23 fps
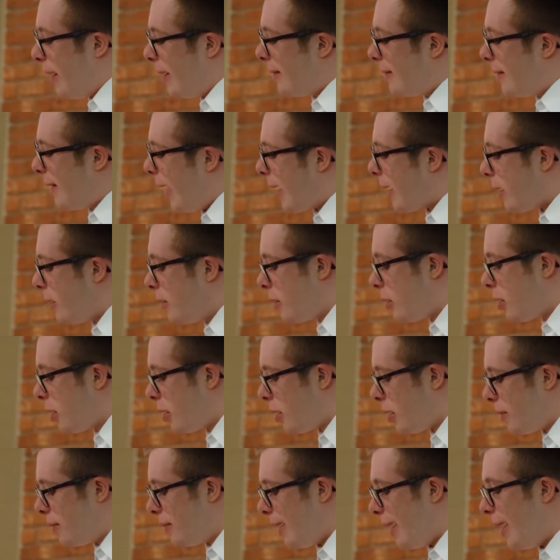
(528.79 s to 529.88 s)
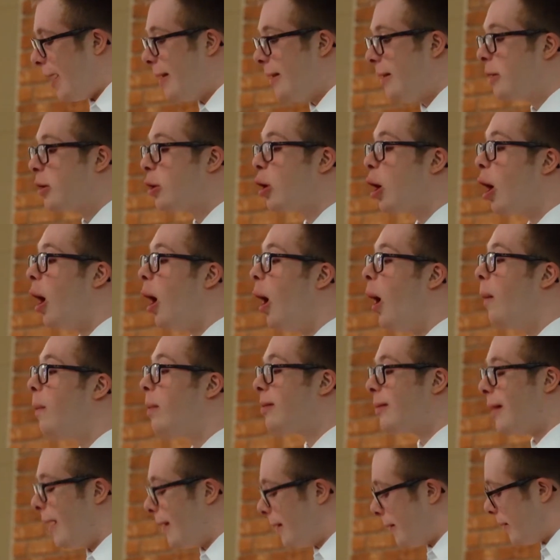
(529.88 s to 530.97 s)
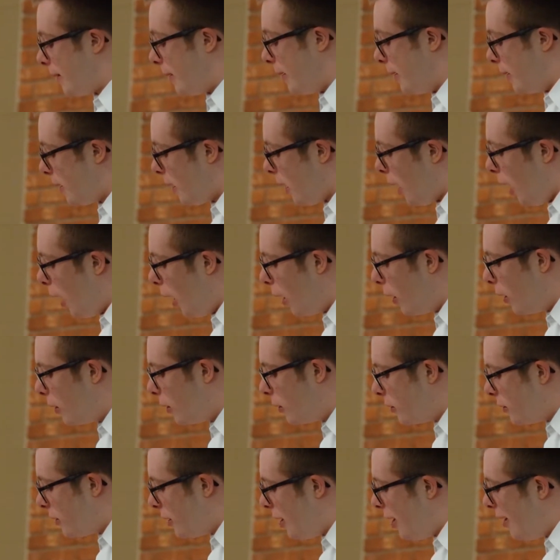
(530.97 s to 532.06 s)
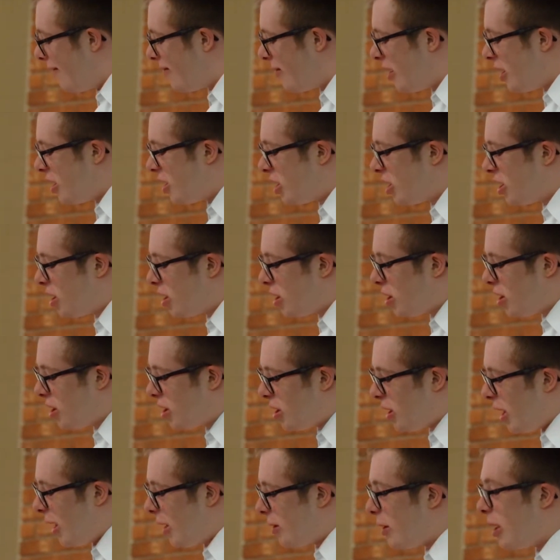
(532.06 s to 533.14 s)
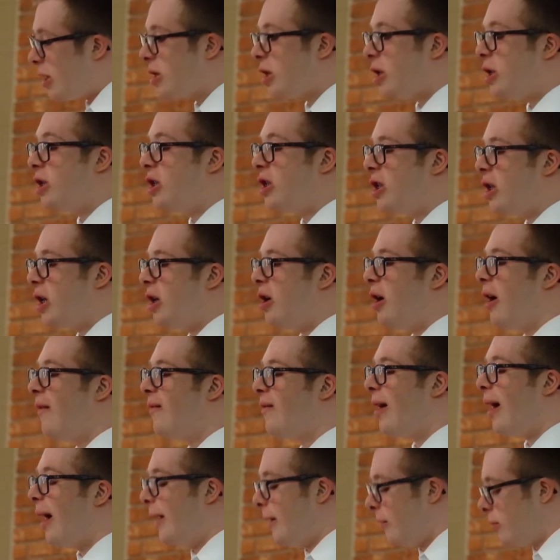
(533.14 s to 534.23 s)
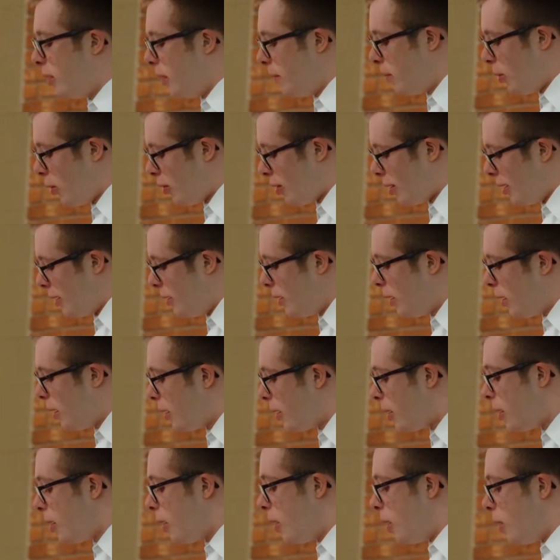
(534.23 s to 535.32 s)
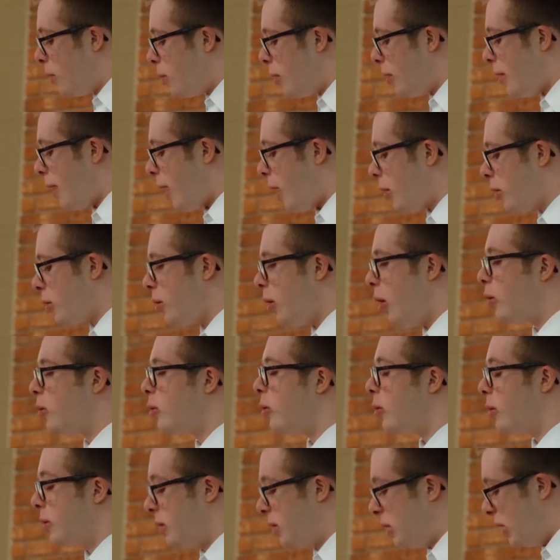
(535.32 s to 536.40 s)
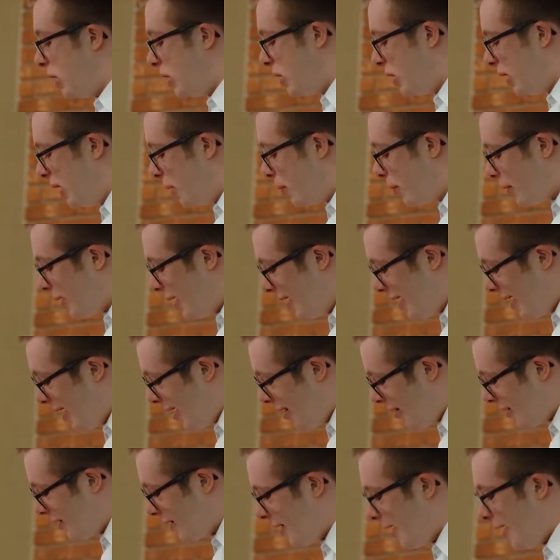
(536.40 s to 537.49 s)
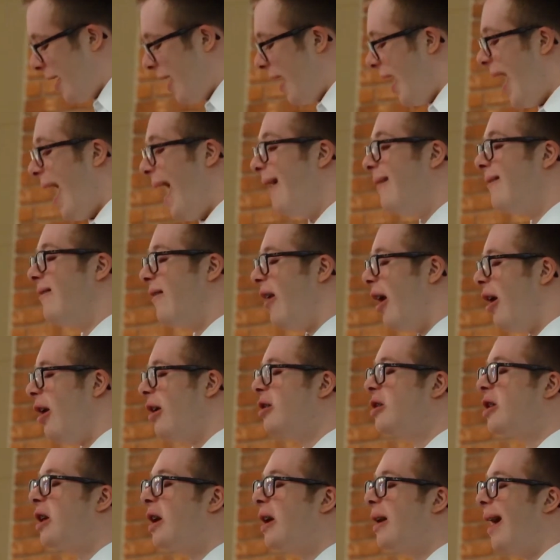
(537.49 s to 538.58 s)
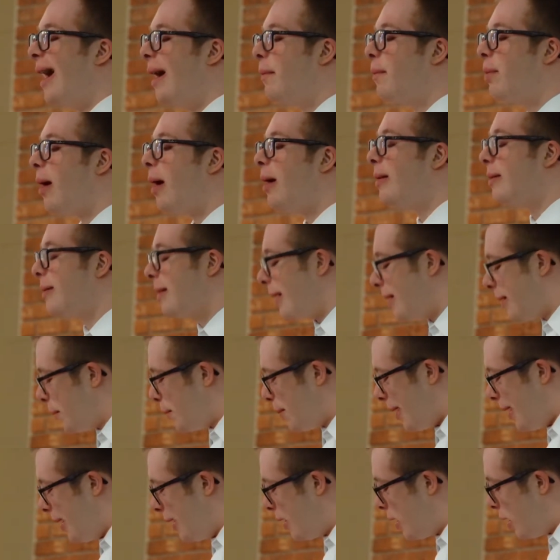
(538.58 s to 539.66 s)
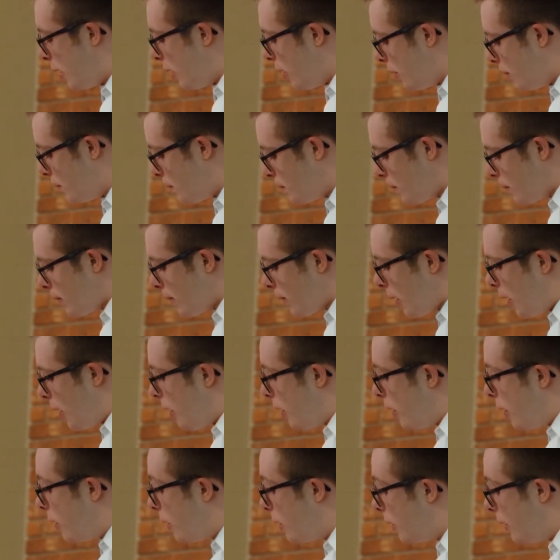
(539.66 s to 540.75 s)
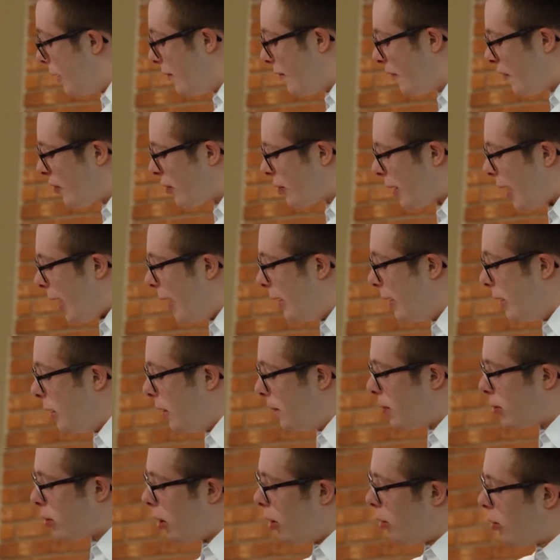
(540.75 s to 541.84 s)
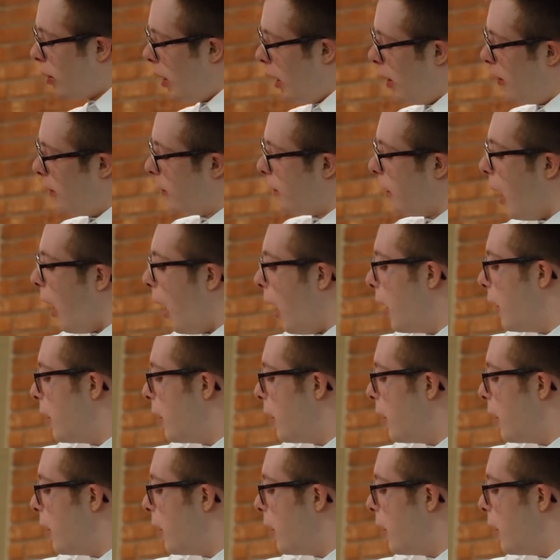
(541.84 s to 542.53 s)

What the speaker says: my second term as co-president of the Generation G Advisory Board with our local Gigi's Playhouse. I volunteer and participate in a variety of programs.